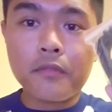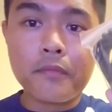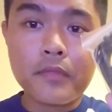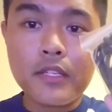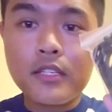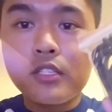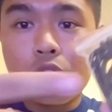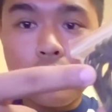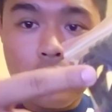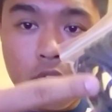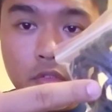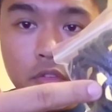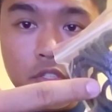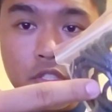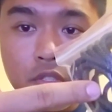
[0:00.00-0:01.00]
These were the
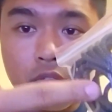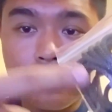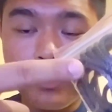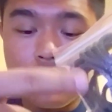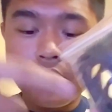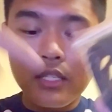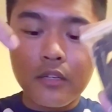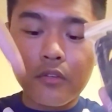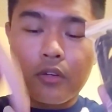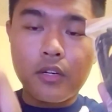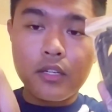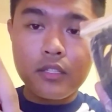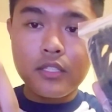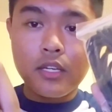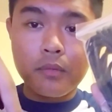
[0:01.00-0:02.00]
original ones that were
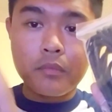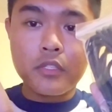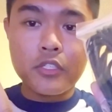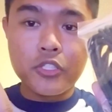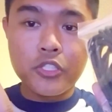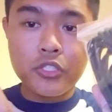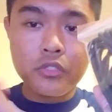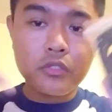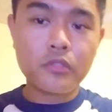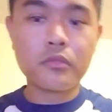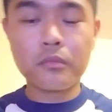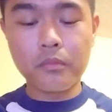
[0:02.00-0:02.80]
on top of this shoe,